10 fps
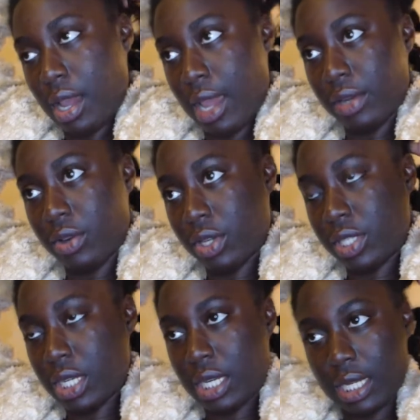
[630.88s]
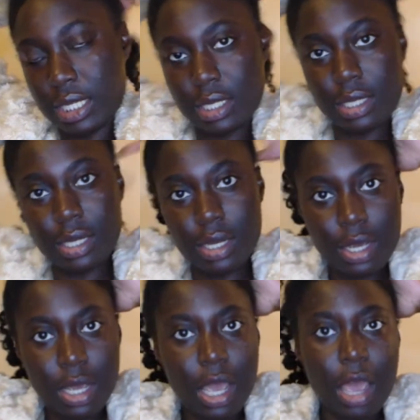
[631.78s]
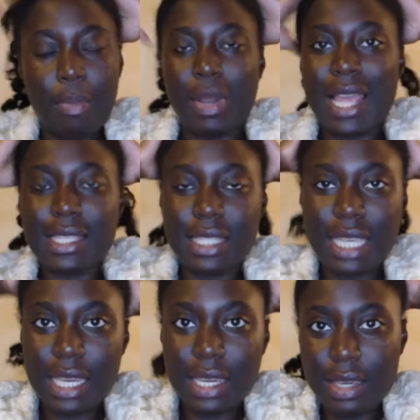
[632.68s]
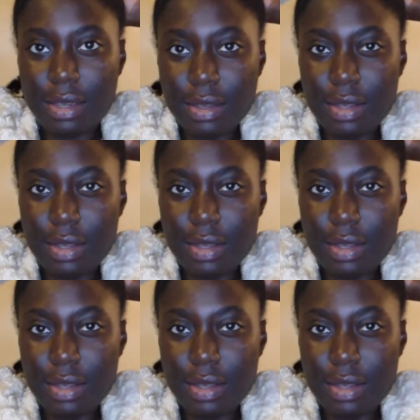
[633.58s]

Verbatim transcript: I'd gotten it's a plastic